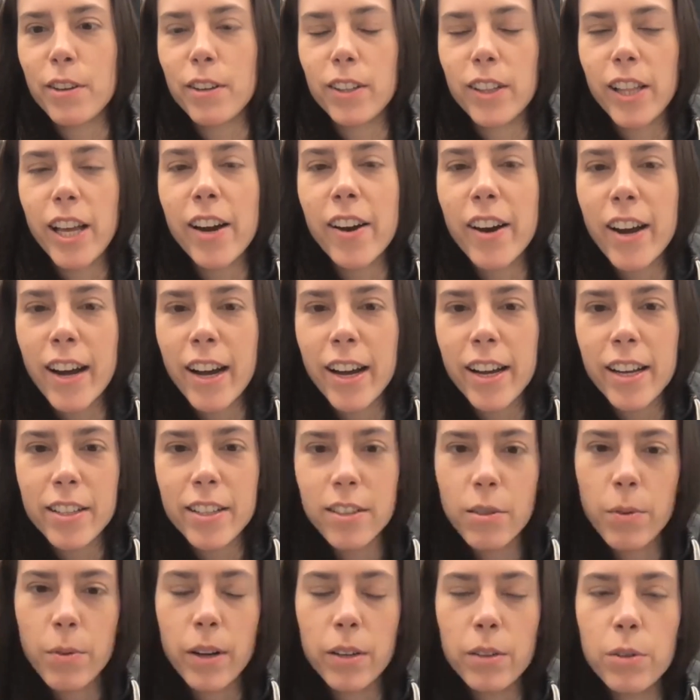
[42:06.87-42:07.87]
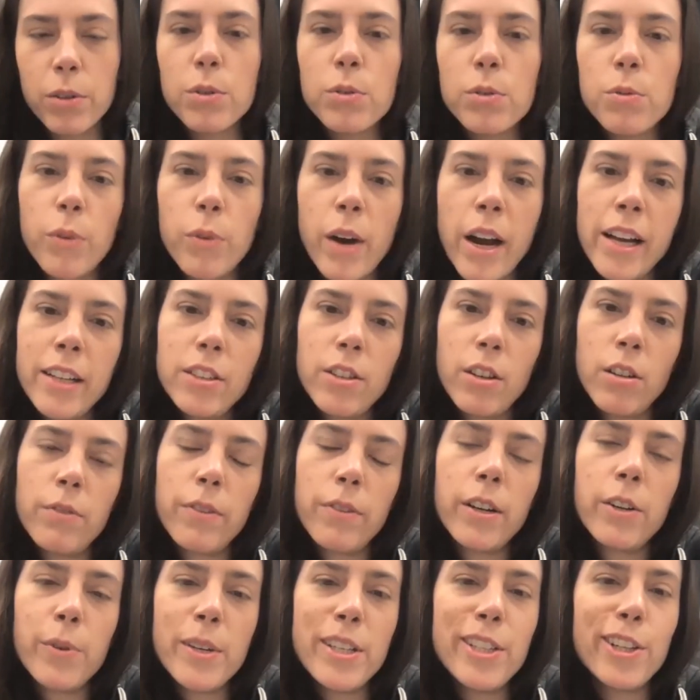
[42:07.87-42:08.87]
Clara is the one who writes all of
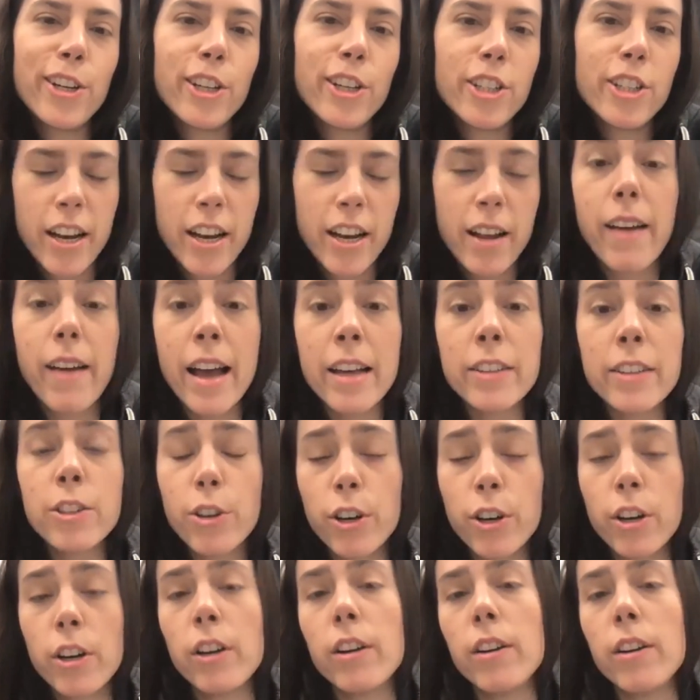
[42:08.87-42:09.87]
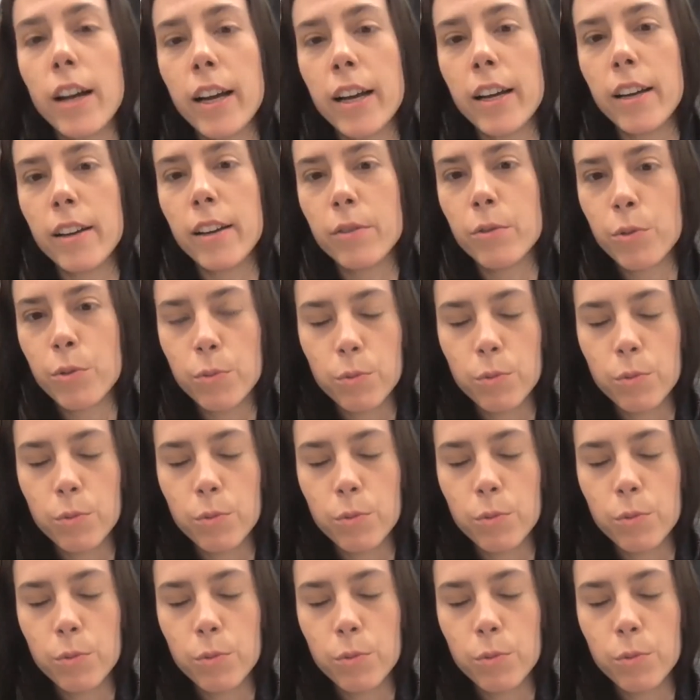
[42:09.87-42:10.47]
our research, and I've asked her,